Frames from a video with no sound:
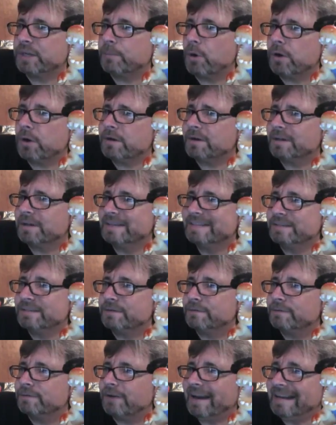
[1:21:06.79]
Park is
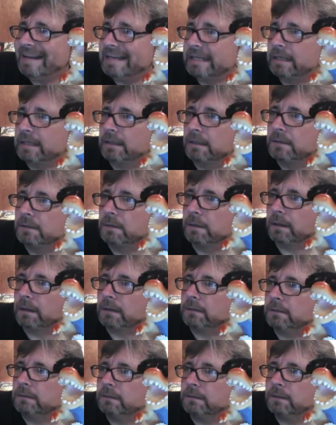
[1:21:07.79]
frightening in the dark.
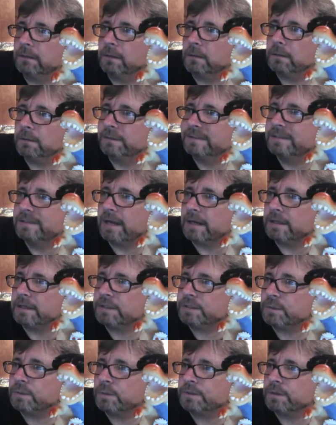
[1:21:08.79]
All the
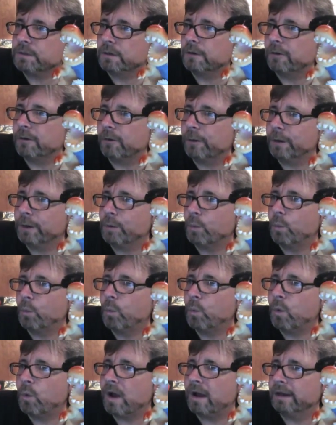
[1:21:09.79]
dinosaurs are growing
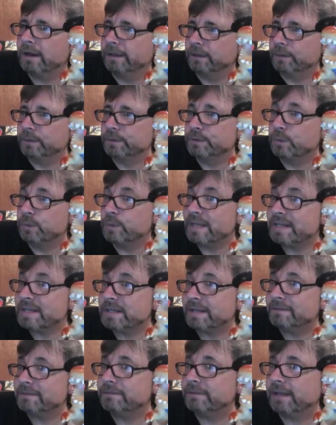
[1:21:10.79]
wild, so
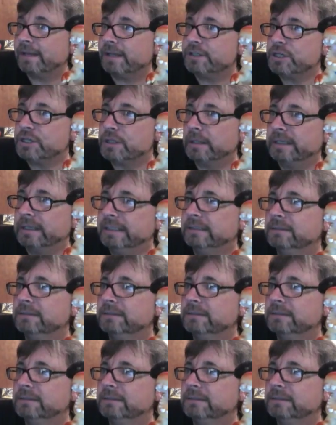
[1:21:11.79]
take a flashlight.